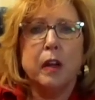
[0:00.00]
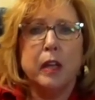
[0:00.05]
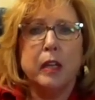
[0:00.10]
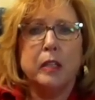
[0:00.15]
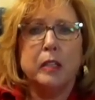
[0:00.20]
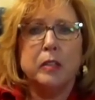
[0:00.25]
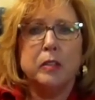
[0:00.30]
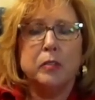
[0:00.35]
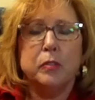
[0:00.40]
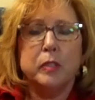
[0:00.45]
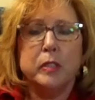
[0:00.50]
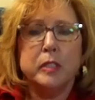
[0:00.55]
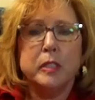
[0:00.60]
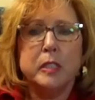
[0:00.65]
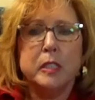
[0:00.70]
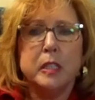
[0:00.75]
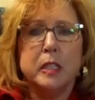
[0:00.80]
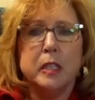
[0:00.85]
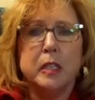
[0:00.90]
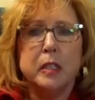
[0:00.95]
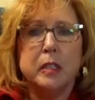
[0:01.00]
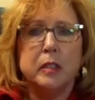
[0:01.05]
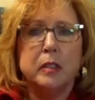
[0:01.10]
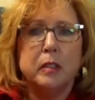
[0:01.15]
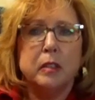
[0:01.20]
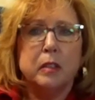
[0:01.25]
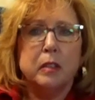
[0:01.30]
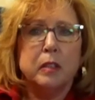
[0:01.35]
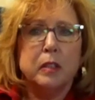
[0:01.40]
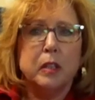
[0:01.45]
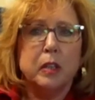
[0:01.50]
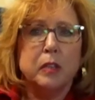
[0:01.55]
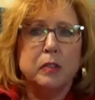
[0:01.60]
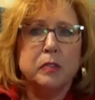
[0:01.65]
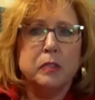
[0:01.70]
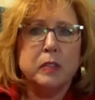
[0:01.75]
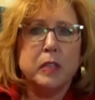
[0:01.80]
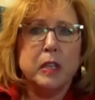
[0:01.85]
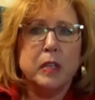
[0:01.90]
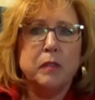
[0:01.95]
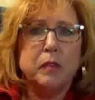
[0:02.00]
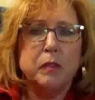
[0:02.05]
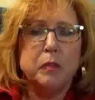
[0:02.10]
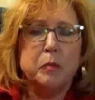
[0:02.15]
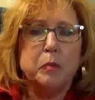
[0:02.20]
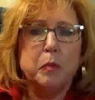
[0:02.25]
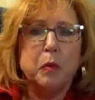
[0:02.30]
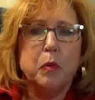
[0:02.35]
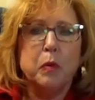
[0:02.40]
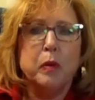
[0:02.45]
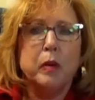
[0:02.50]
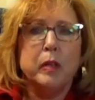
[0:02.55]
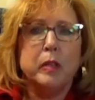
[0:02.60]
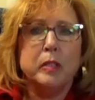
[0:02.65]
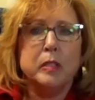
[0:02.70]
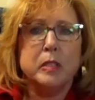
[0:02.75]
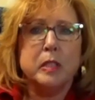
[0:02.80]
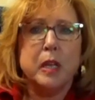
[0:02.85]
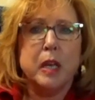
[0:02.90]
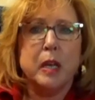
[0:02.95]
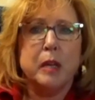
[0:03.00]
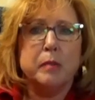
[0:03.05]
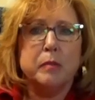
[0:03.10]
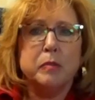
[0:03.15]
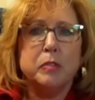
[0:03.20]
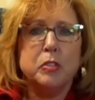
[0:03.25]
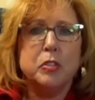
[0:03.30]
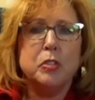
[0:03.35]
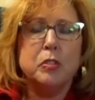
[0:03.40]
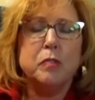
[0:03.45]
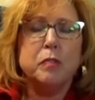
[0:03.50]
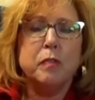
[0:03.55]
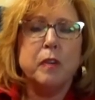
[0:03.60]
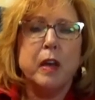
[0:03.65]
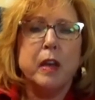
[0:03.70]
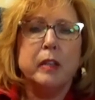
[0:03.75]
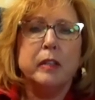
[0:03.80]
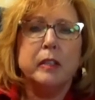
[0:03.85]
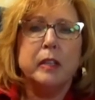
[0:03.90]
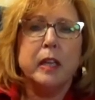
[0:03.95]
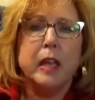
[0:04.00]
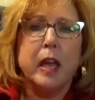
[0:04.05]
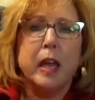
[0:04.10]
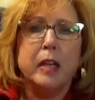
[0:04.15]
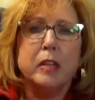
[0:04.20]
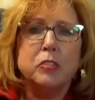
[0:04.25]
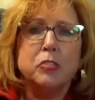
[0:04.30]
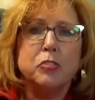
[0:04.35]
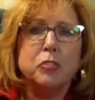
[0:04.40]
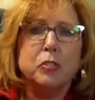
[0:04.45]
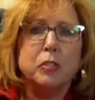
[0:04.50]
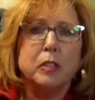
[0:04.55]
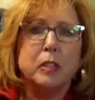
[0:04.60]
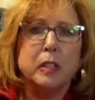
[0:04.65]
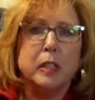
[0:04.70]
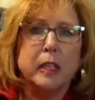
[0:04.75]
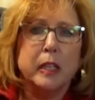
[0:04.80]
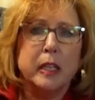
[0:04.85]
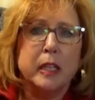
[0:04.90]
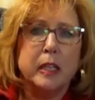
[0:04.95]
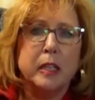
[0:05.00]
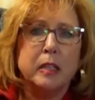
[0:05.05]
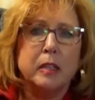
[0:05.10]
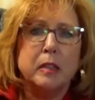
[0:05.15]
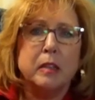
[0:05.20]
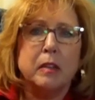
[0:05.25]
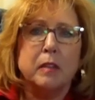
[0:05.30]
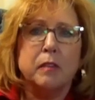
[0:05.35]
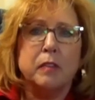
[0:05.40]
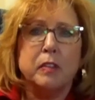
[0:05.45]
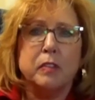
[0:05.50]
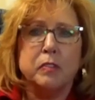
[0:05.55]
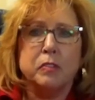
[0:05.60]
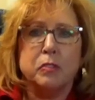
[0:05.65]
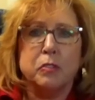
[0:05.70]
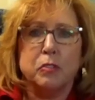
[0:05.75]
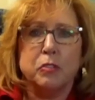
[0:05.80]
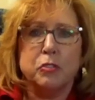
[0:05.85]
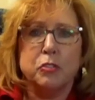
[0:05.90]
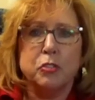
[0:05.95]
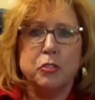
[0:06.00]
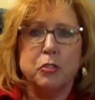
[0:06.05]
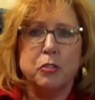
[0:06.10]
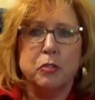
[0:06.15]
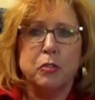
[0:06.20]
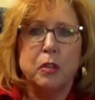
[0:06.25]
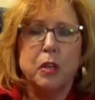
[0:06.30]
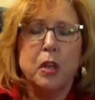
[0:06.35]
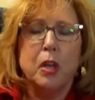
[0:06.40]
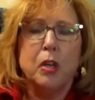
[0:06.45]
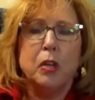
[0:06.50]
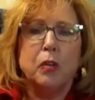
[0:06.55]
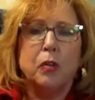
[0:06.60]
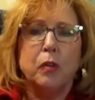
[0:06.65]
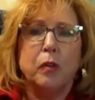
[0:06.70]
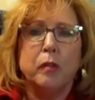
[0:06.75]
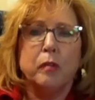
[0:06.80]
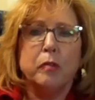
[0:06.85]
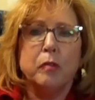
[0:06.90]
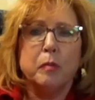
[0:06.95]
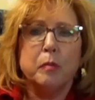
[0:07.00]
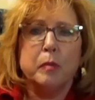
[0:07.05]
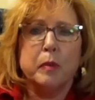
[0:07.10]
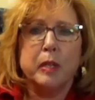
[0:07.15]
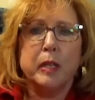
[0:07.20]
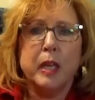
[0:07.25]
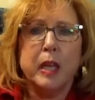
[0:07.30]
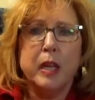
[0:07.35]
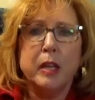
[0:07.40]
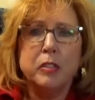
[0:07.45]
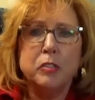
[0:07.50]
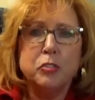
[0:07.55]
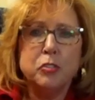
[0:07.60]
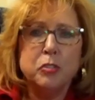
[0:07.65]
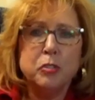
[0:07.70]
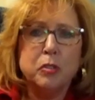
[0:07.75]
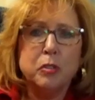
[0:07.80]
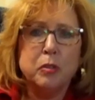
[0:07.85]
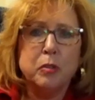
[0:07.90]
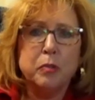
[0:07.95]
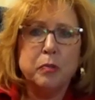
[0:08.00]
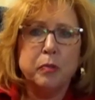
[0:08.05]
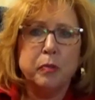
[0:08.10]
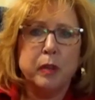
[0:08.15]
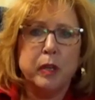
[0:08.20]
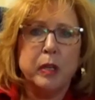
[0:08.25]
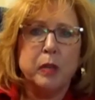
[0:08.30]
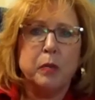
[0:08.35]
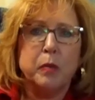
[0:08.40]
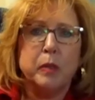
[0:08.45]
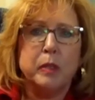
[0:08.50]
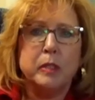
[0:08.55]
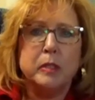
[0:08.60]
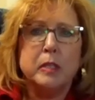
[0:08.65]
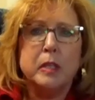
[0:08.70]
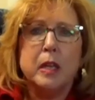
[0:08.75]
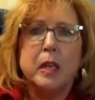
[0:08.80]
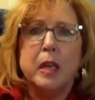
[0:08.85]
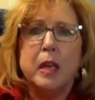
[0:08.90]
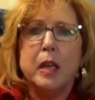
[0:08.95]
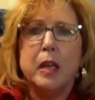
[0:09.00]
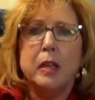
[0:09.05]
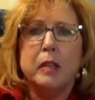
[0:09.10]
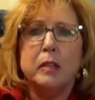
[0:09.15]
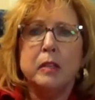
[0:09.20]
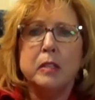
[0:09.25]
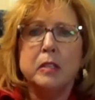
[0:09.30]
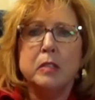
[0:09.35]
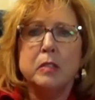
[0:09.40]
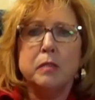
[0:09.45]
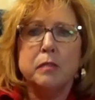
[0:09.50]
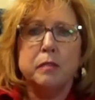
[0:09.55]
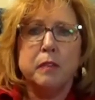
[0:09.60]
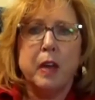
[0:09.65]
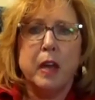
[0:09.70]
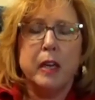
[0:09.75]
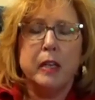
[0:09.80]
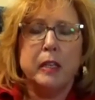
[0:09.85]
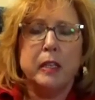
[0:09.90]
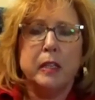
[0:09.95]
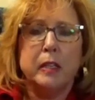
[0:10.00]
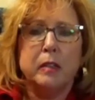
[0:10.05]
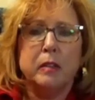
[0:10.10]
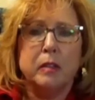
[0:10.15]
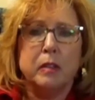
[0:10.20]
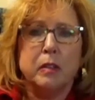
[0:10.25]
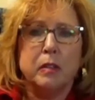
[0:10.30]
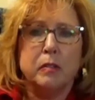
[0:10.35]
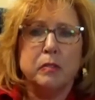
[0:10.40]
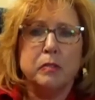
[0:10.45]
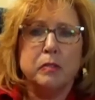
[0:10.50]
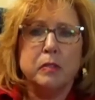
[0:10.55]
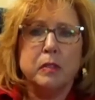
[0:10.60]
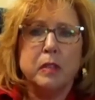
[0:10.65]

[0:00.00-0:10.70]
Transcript: 8310 goes even more in depth to define the actual length of exertional, going from occasional to frequent, and then defining those.